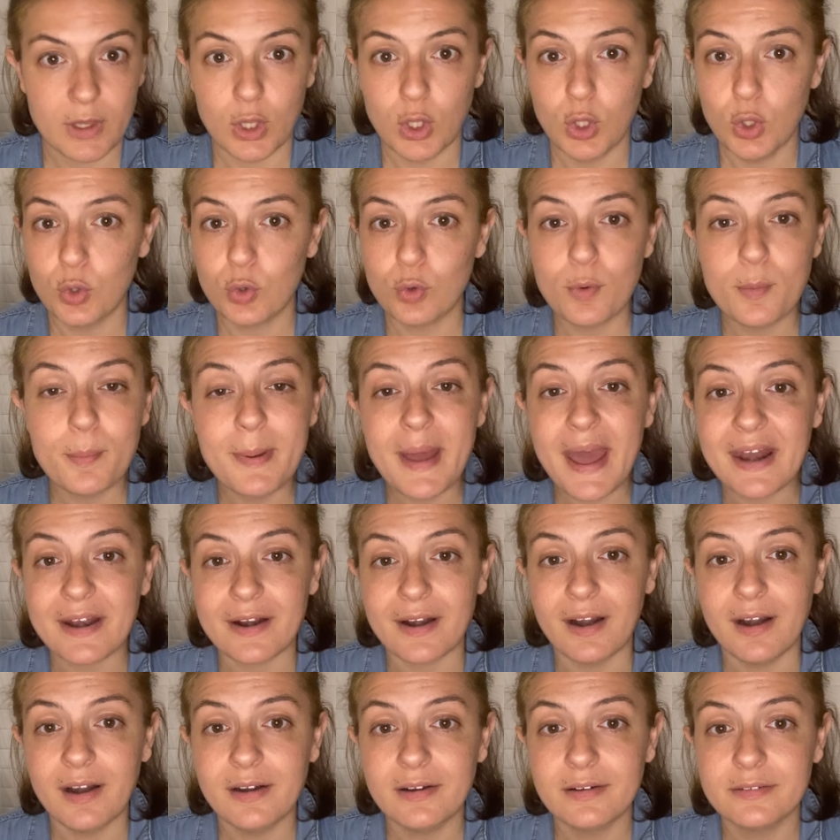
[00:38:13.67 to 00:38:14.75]
who
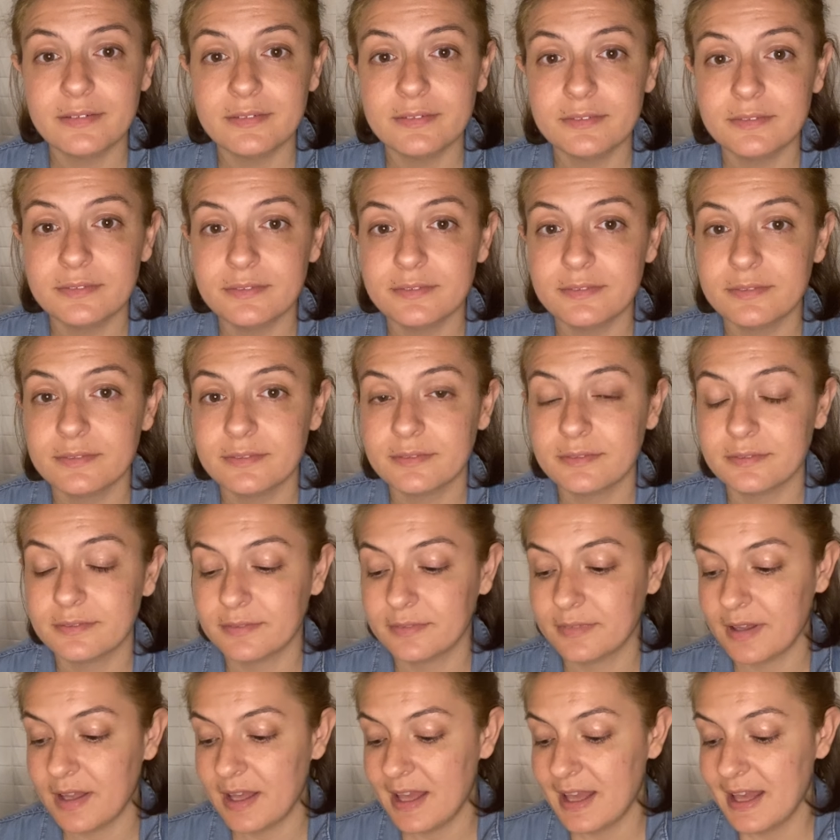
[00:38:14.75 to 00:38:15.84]
better
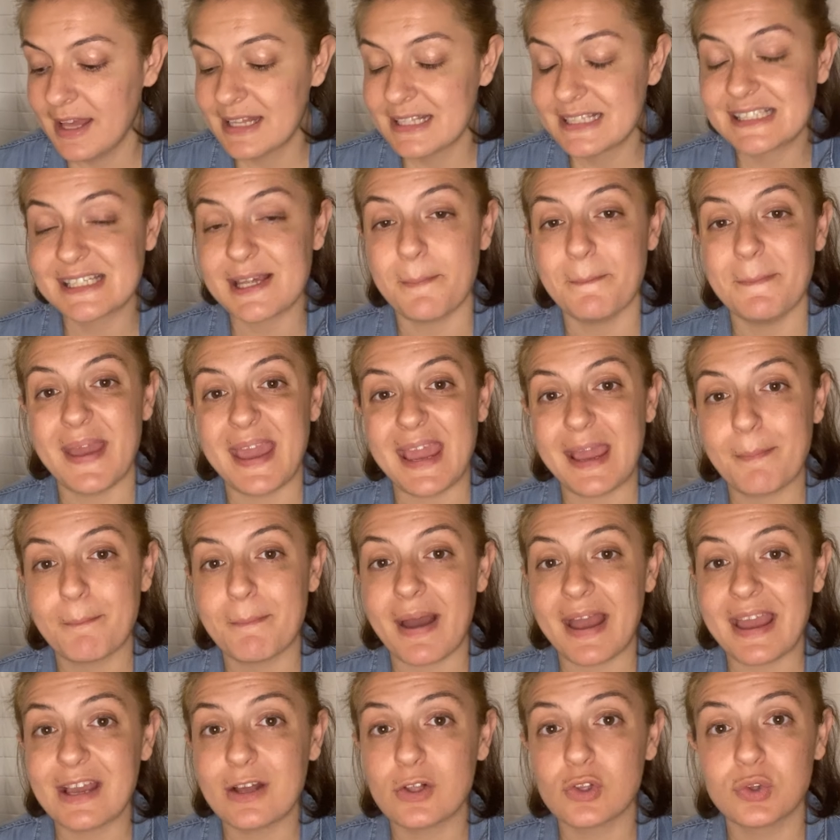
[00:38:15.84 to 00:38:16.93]
to make
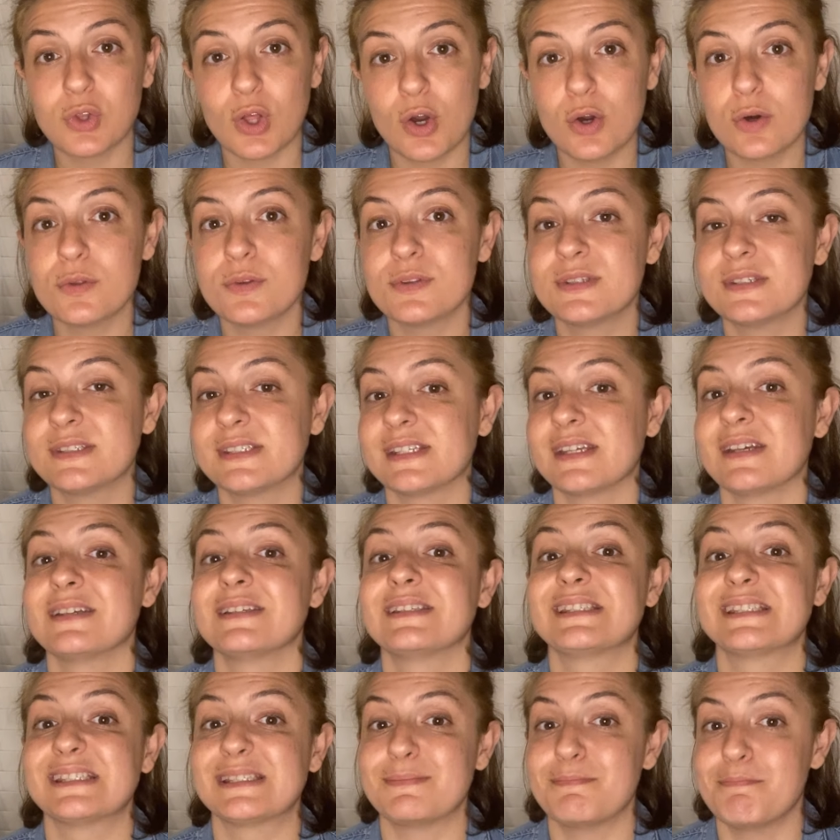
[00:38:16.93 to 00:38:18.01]
my clothes
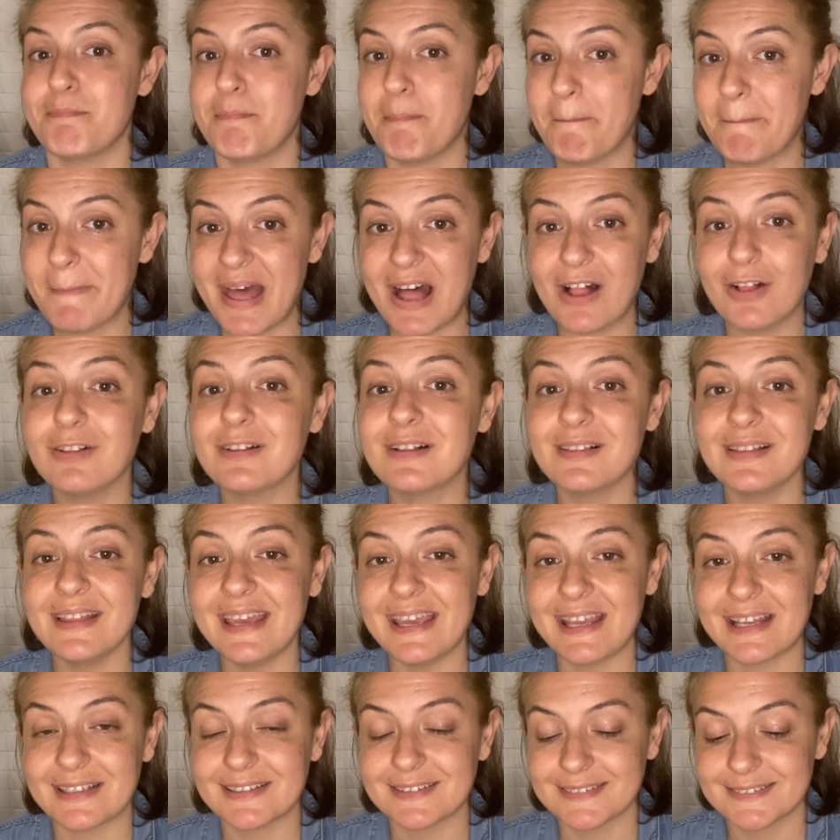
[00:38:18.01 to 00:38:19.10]
smell
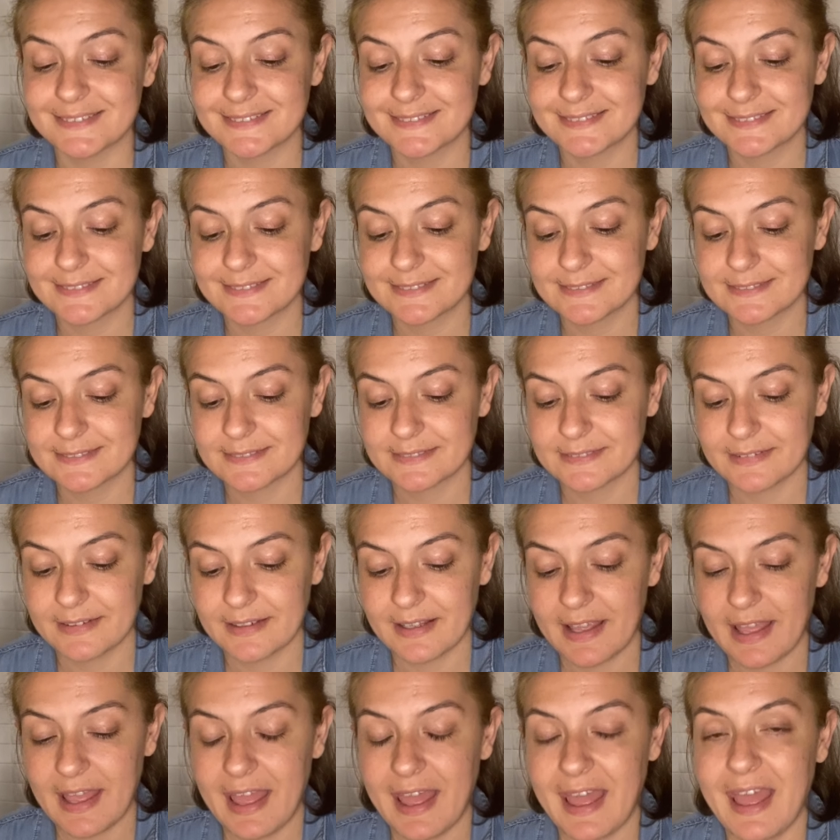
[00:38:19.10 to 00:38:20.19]
clean
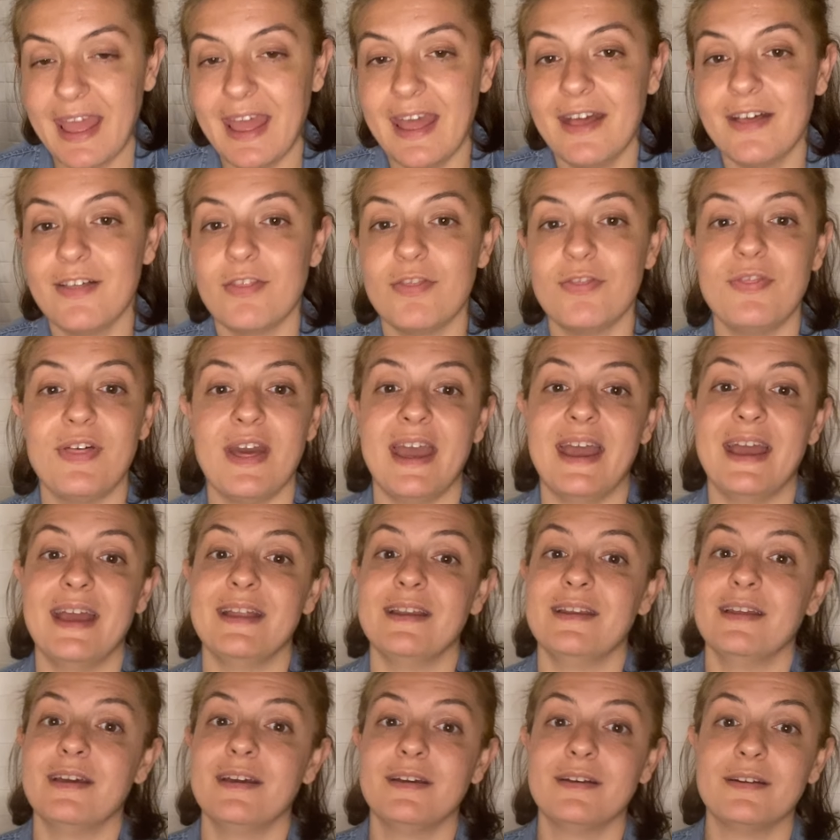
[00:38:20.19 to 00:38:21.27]

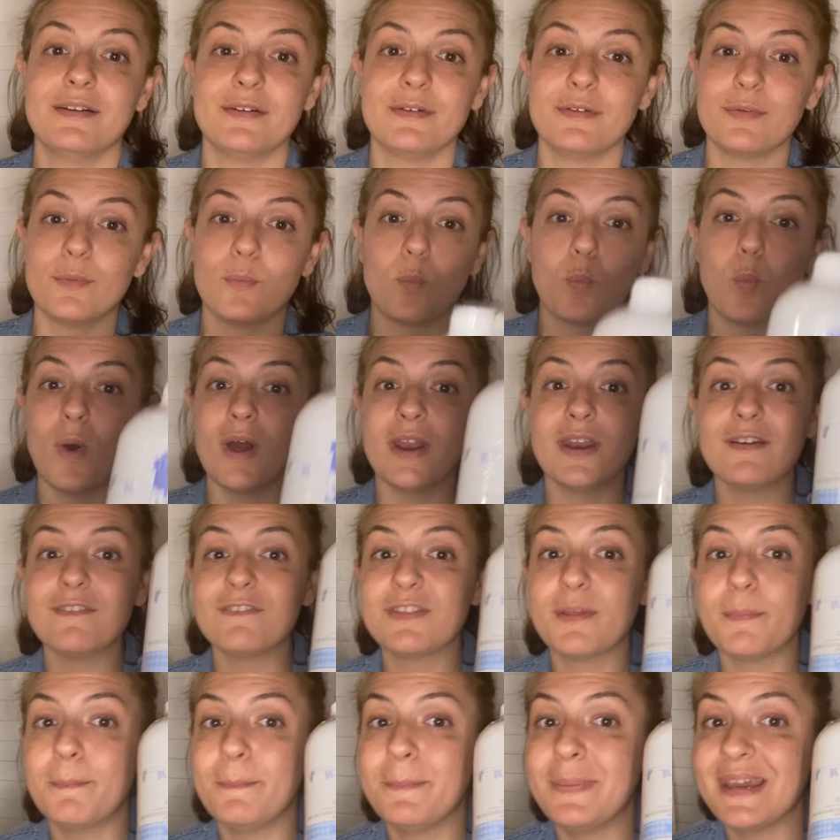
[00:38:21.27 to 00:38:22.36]
than one of
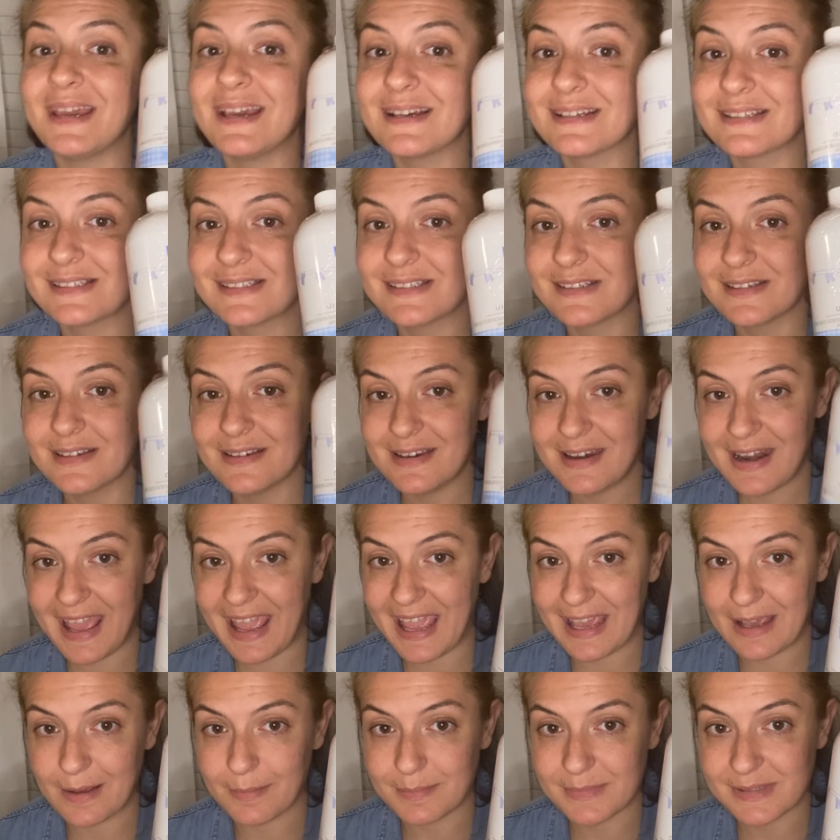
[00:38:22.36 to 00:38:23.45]
the biggest
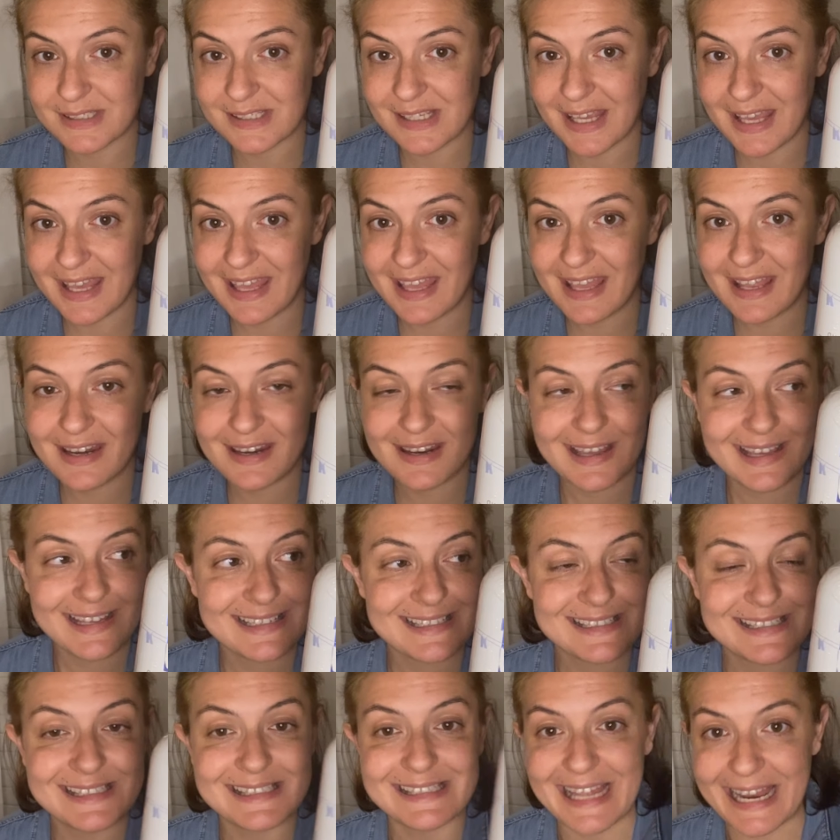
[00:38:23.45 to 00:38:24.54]
names in
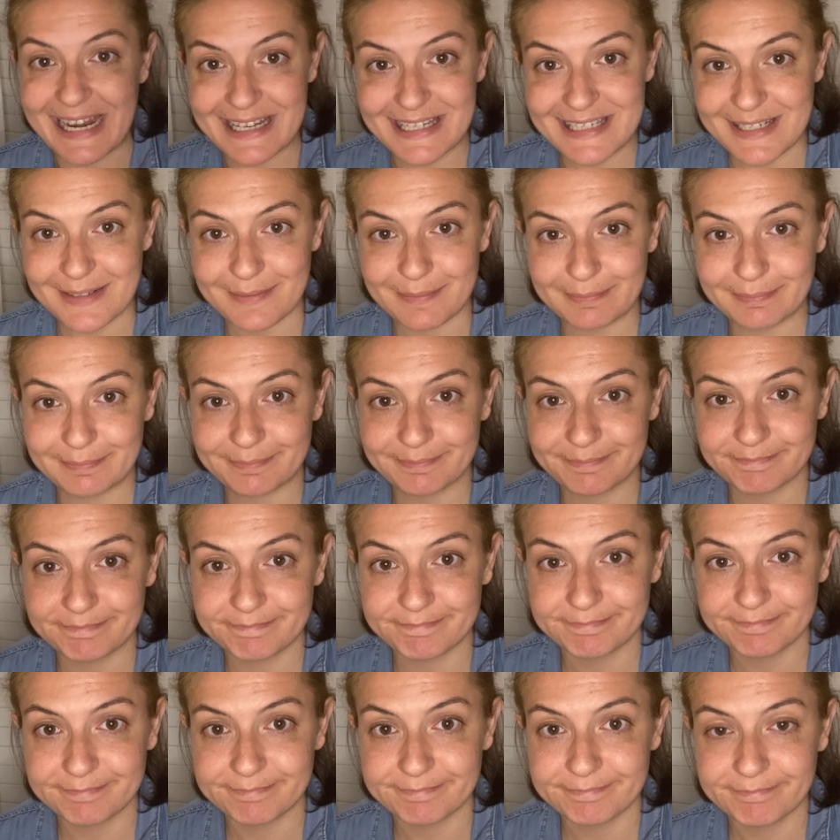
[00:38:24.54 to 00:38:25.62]
scent
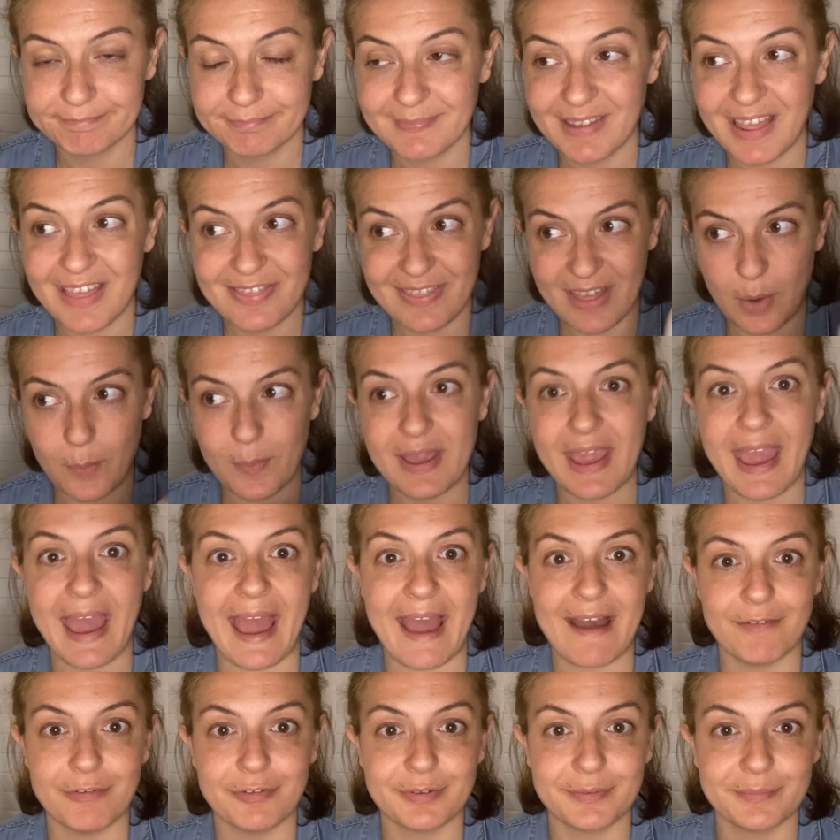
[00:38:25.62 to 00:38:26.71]
that we
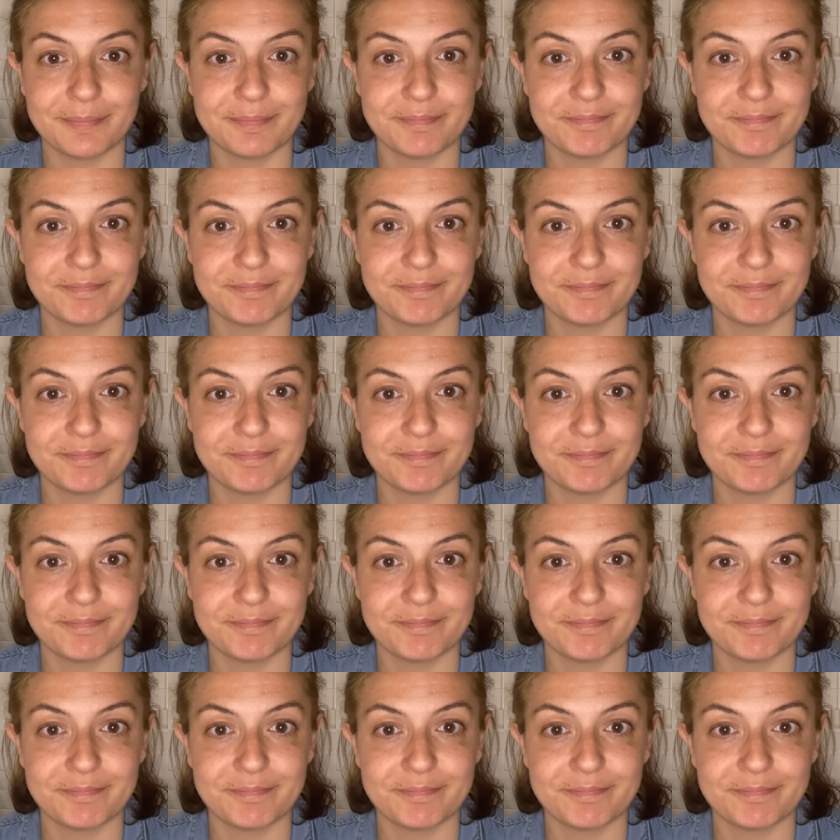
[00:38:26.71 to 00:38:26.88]
have,